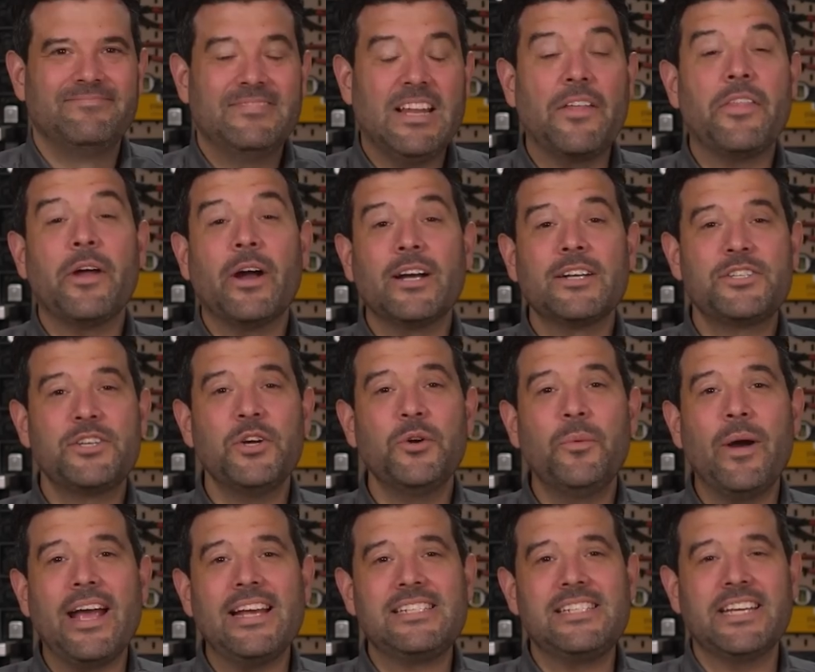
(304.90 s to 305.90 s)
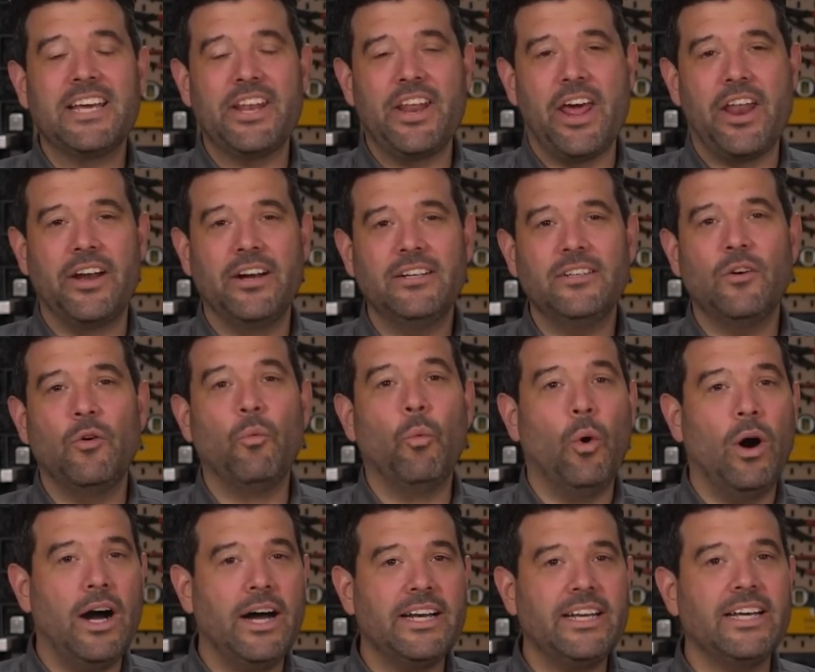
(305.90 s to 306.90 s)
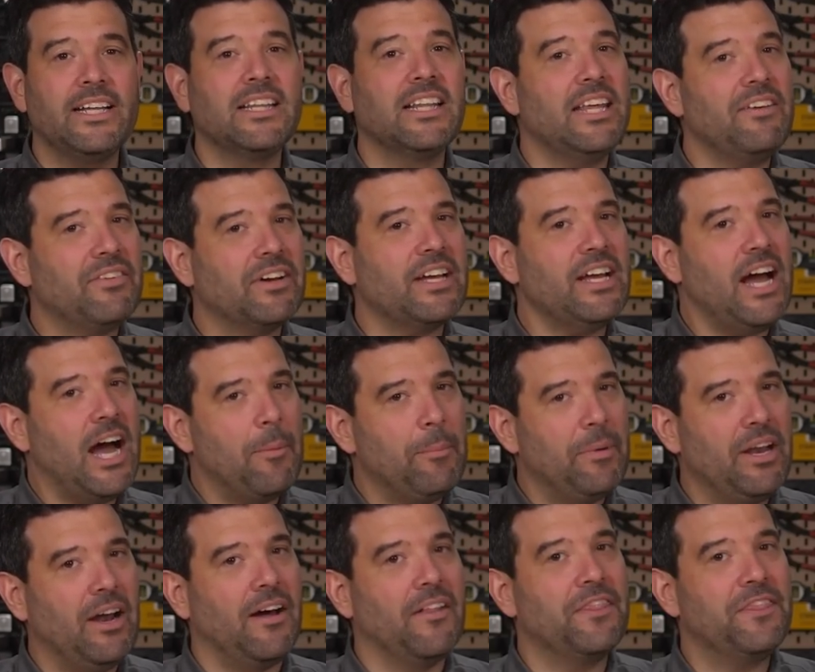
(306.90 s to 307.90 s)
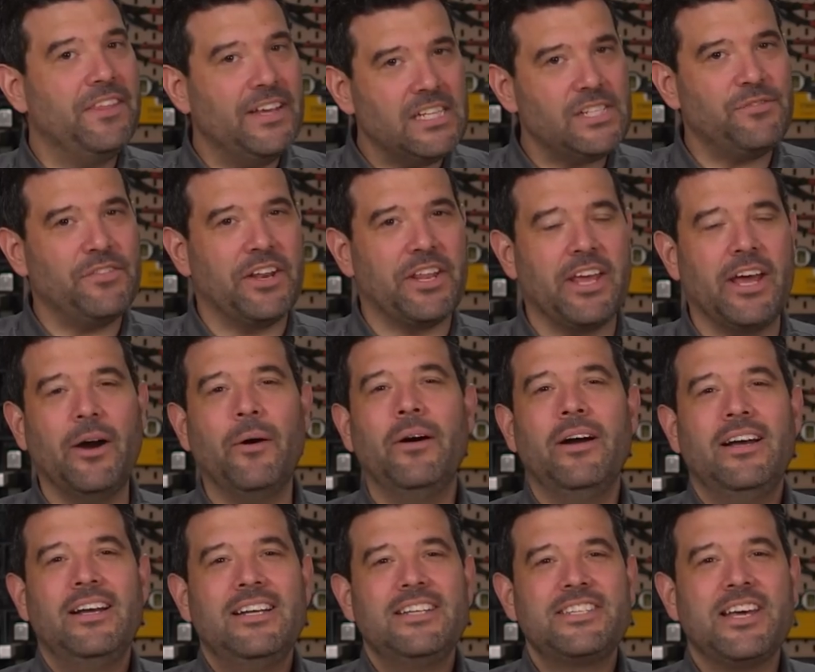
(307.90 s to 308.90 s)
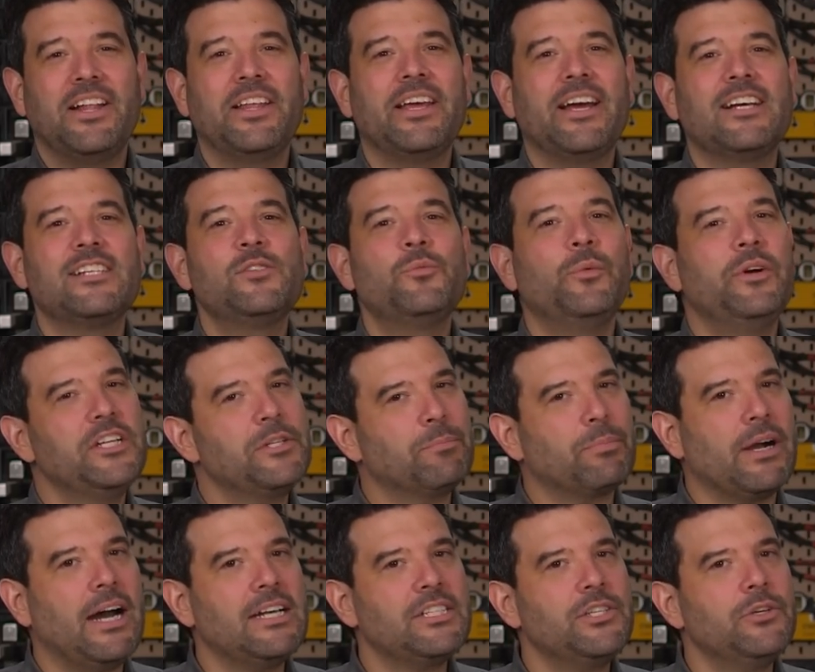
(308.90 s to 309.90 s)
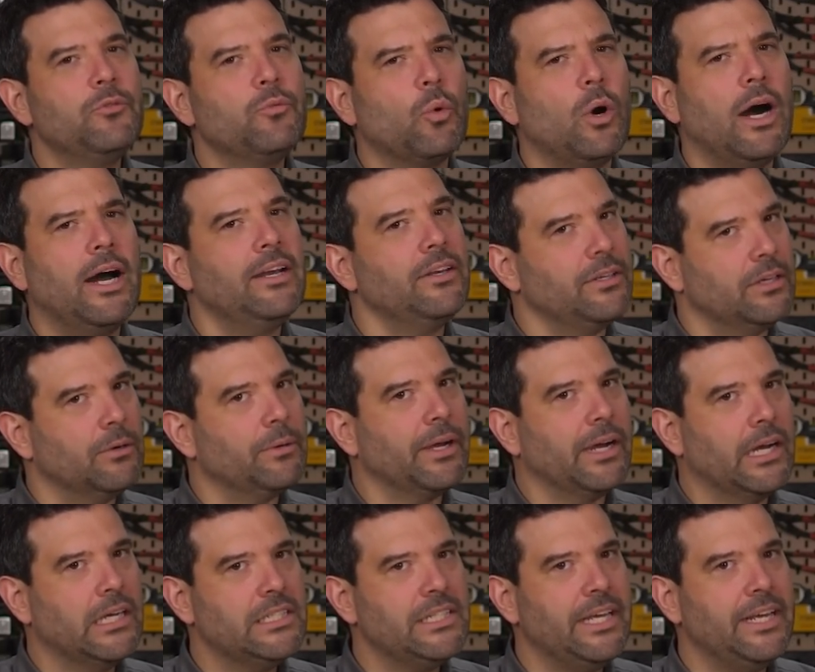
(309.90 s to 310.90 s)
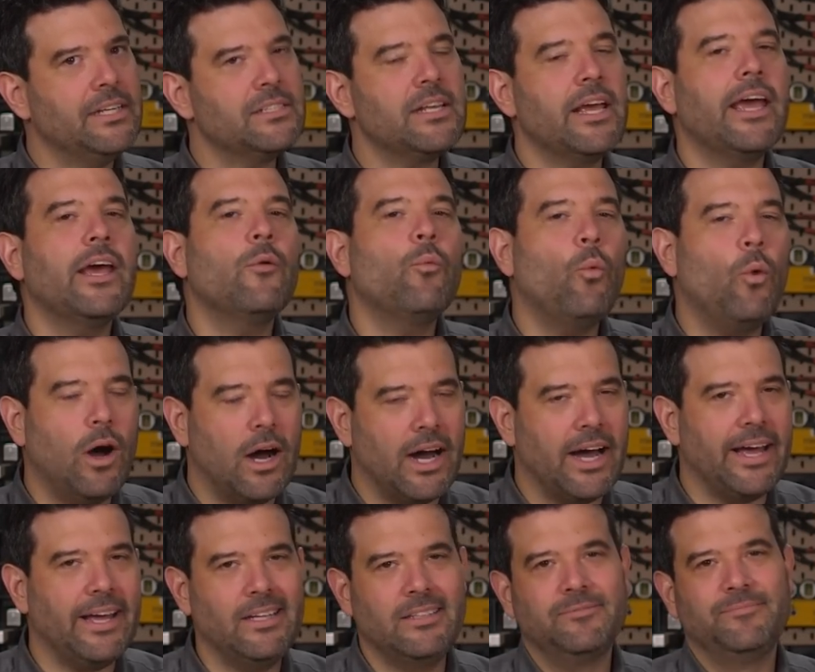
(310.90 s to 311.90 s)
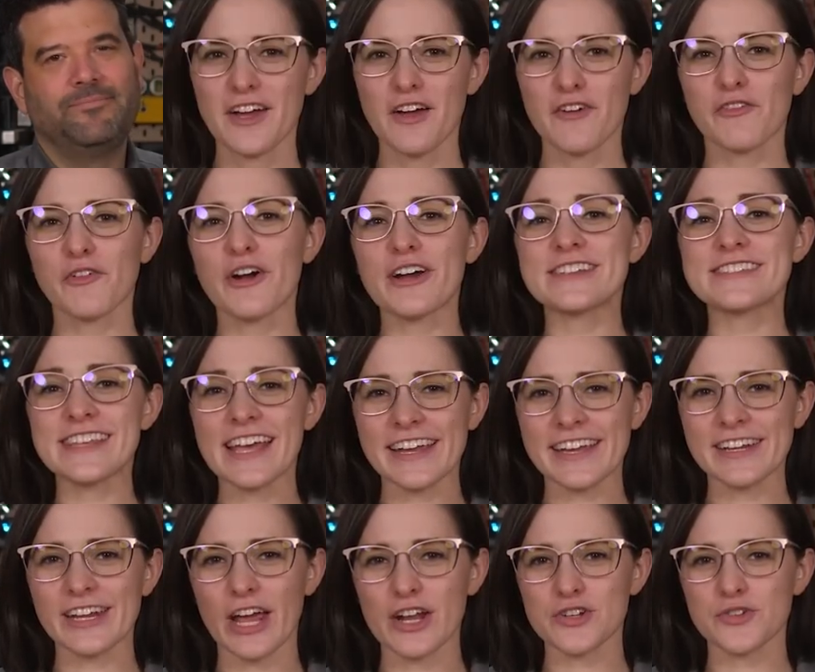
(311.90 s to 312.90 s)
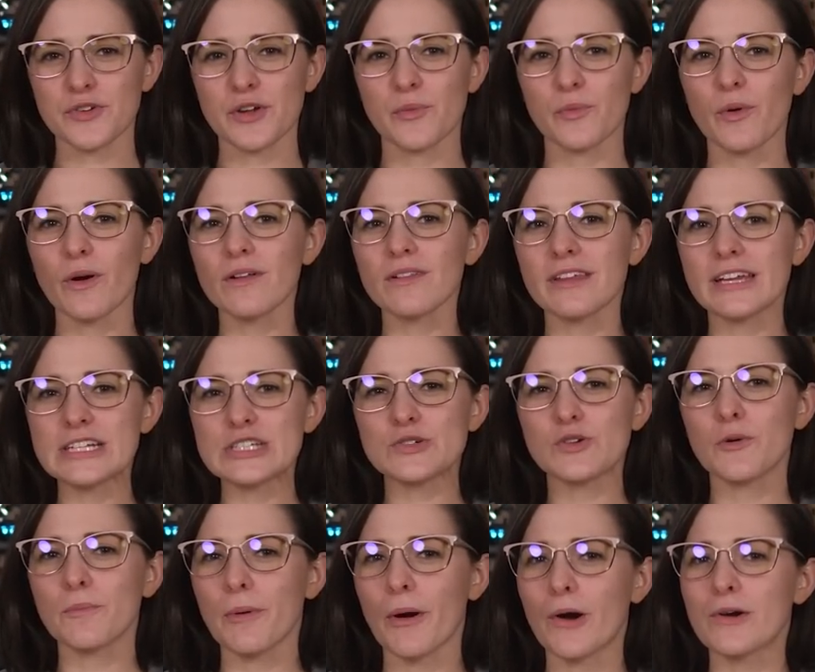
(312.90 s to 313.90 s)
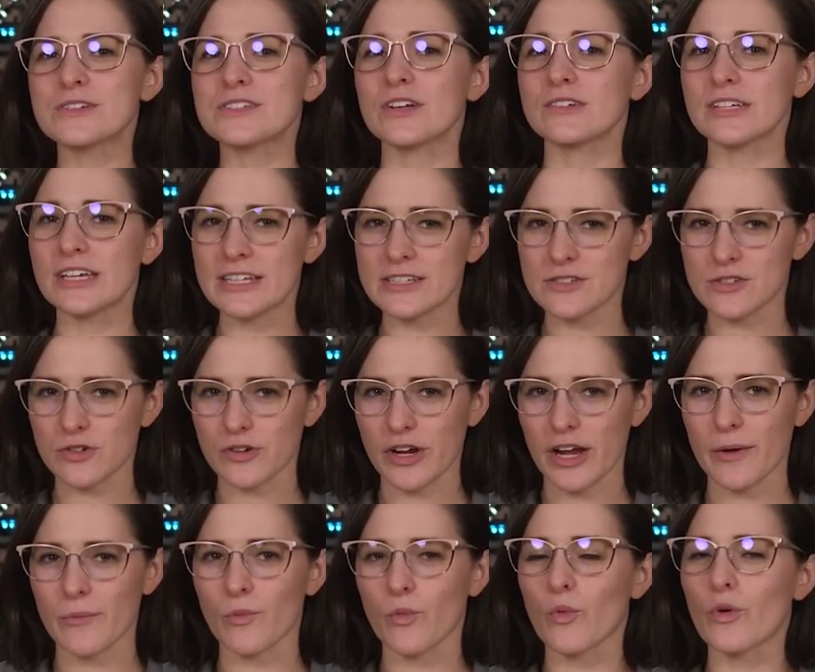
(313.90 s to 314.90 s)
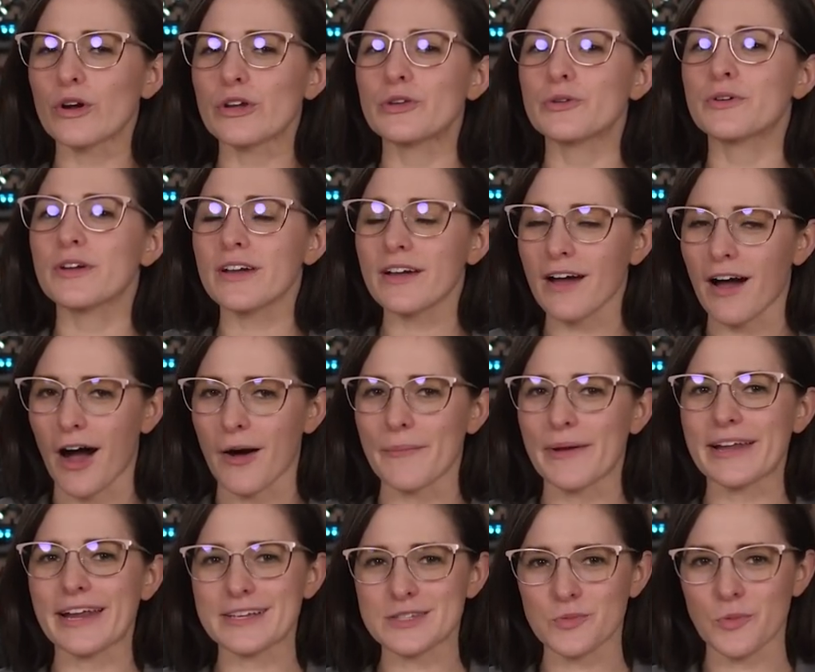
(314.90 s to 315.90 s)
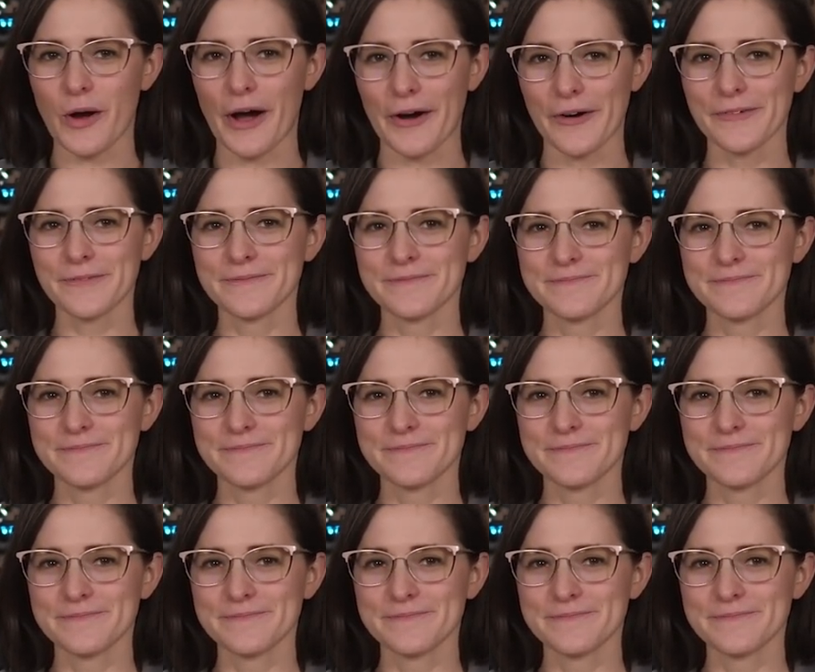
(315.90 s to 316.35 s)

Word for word: Now, there are two ways to get entered. One, leave a comment on this video telling us which prize you'd want, no guarantees, and why. For a second entry, we'll link to a post on Instagram where you can comment as well.